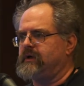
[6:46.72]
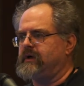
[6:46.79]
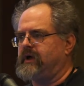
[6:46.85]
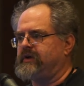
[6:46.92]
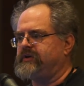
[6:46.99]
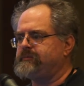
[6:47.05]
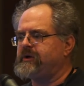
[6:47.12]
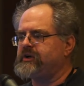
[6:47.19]
a
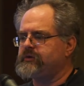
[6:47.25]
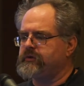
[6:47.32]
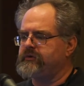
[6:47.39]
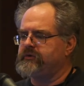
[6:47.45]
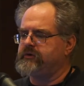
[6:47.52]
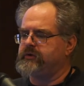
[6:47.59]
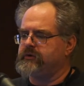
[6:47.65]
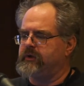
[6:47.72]
special
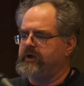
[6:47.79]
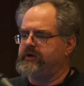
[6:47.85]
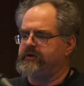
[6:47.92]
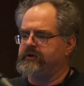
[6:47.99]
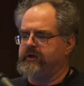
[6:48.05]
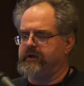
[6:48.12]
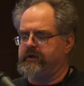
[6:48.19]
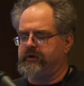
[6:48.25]

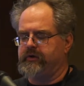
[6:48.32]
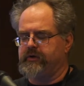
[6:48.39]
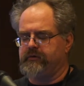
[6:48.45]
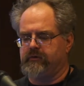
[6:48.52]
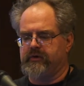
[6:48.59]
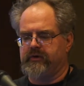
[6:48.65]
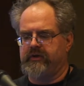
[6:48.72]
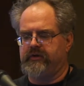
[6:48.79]
situation, and you can
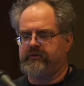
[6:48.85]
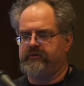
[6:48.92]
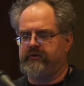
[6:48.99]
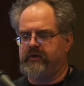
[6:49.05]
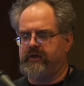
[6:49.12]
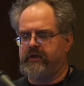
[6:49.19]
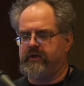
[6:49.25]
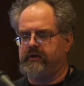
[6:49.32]
really
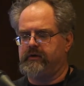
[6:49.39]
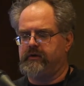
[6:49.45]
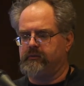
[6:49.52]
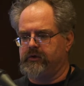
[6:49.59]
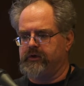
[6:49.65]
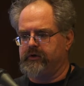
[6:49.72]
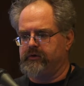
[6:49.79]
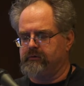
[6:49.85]
see when
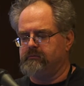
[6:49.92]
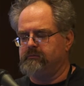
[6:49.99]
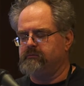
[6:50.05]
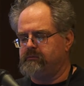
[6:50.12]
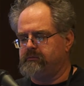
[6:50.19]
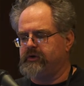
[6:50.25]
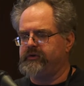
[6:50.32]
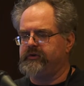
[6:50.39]
you're
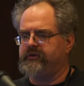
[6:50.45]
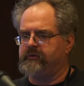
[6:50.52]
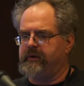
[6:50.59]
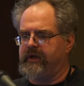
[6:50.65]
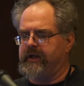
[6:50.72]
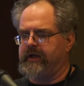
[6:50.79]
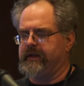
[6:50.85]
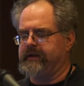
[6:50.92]

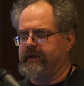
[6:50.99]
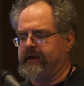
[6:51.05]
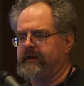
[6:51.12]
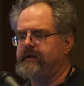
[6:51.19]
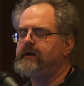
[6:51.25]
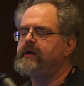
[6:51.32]
participating in that,